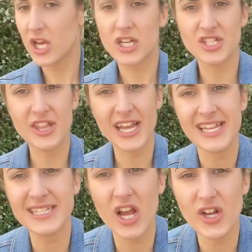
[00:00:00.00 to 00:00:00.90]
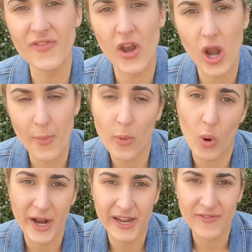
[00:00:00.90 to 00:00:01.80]
So that is kind of number
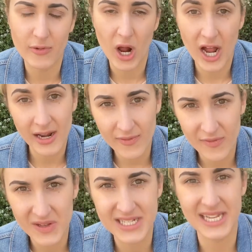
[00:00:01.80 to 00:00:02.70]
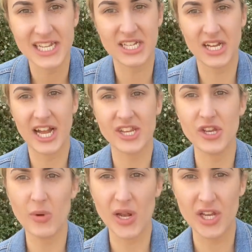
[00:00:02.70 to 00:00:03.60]
one. If you're a high level figure skater and
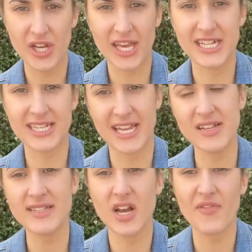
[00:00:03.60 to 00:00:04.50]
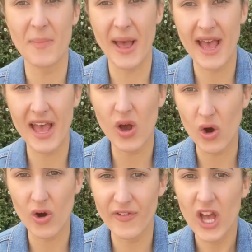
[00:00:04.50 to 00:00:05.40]
you are looking to get yourself a pair
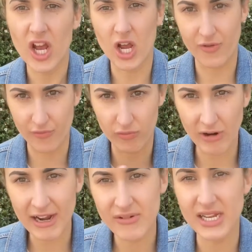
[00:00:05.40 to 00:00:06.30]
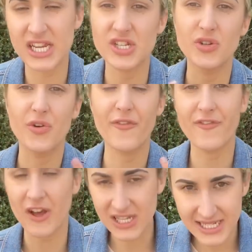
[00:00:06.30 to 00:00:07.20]
of kind of recreational
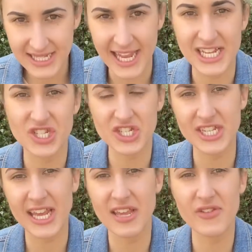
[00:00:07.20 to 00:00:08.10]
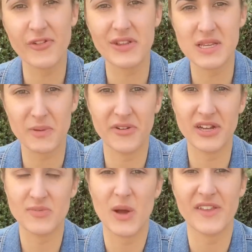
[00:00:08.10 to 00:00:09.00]
fun skates just to get you through this
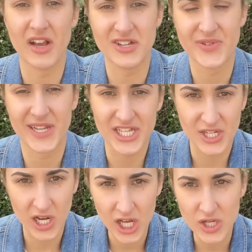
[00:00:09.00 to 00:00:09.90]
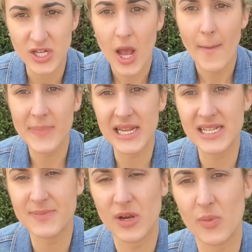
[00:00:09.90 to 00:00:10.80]
period where the ice rink is closed,
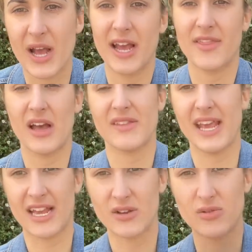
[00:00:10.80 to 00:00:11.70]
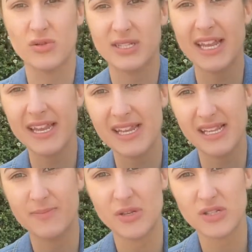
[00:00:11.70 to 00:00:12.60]
please be aware that the ankles in
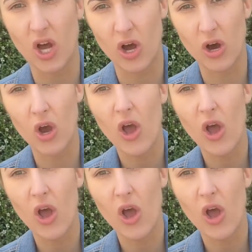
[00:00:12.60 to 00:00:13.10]
these boots are